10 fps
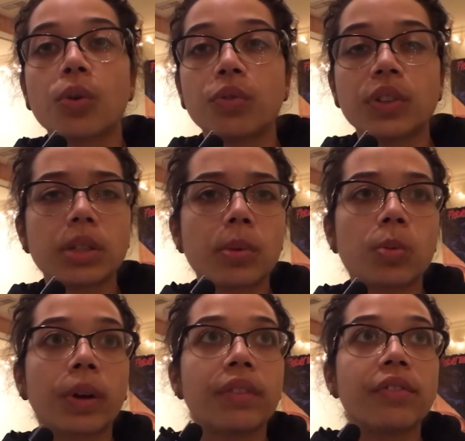visible
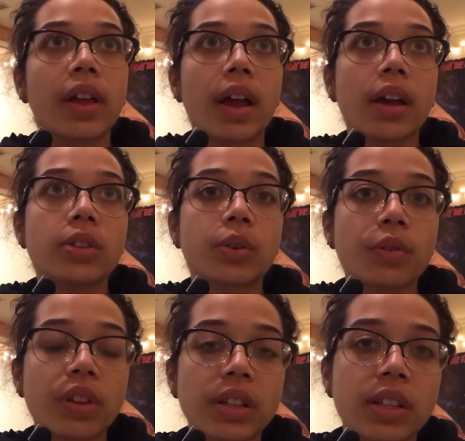red flags or
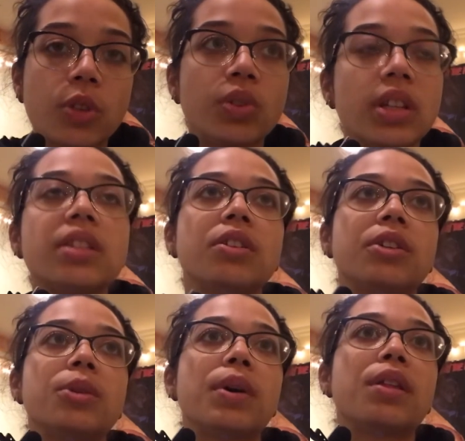things that you
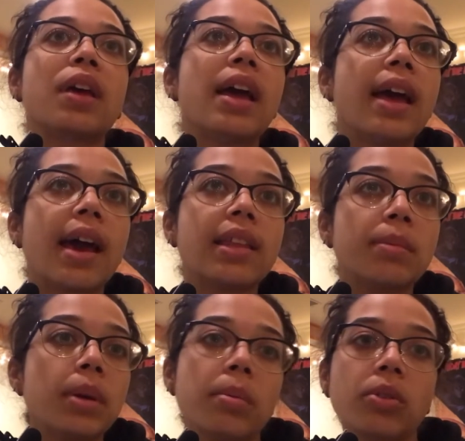disagree with, and the
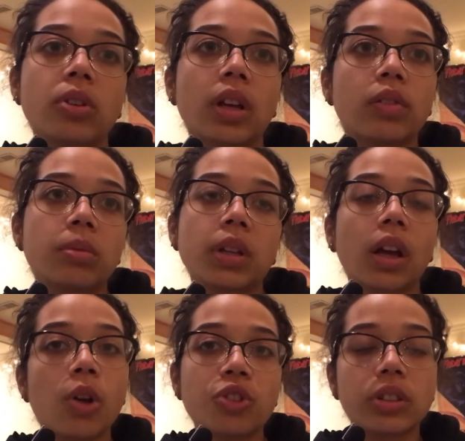people in your life will be like,
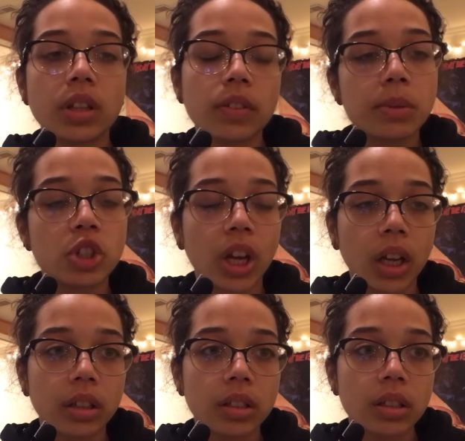oh, just give them a
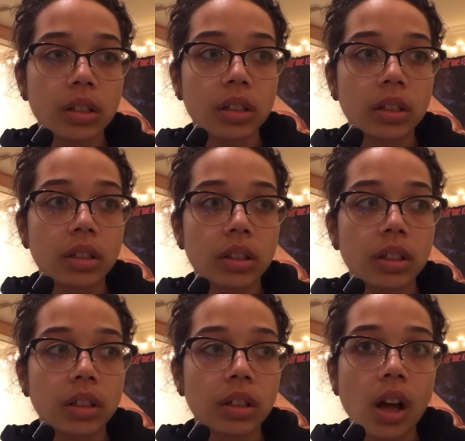chance.
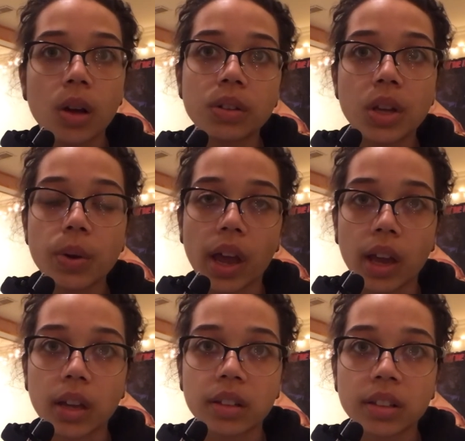Oh, it's
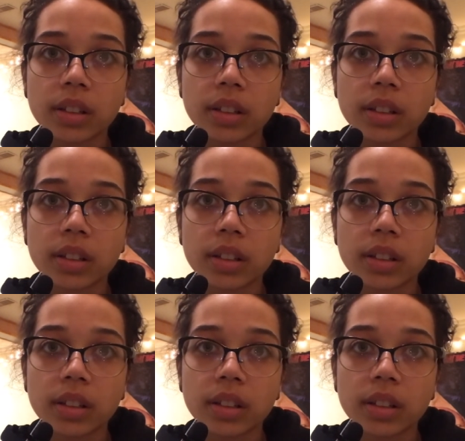okay.